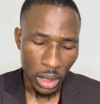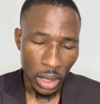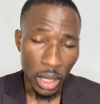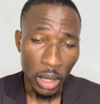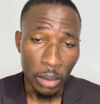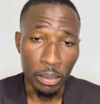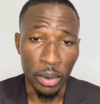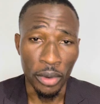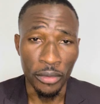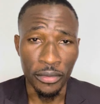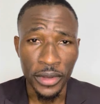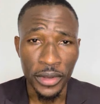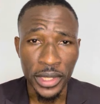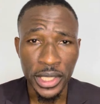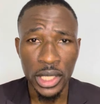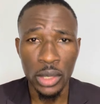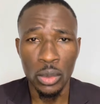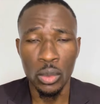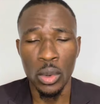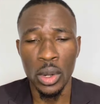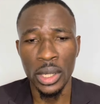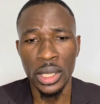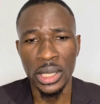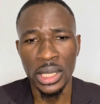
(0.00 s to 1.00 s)
a prophetic
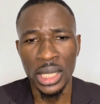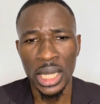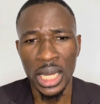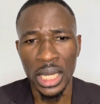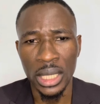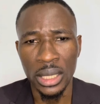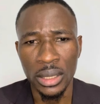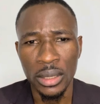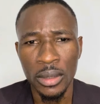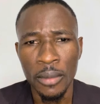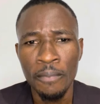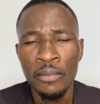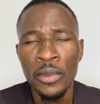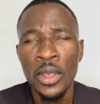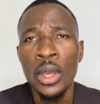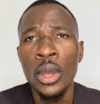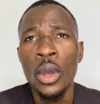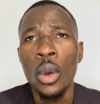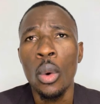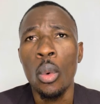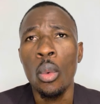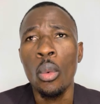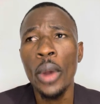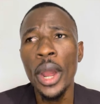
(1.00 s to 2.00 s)
word is that
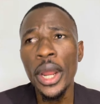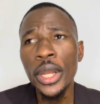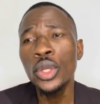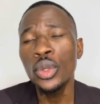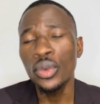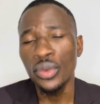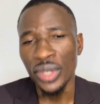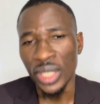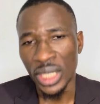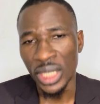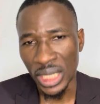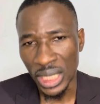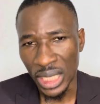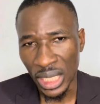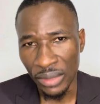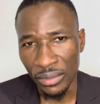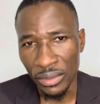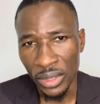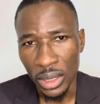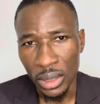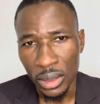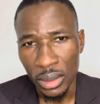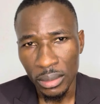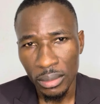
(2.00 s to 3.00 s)
when you receive
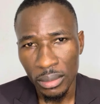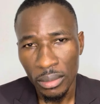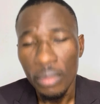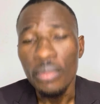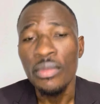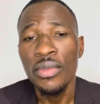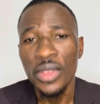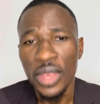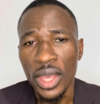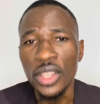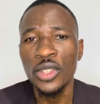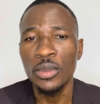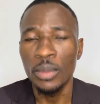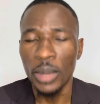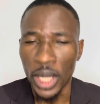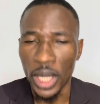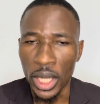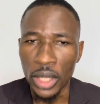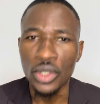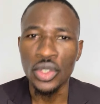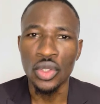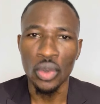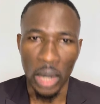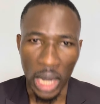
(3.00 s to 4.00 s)
it, things
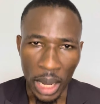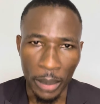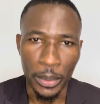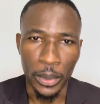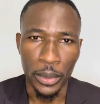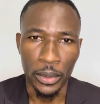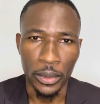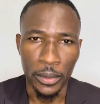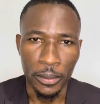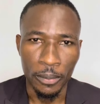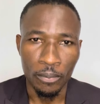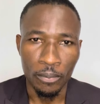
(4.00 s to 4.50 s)
begin to happen.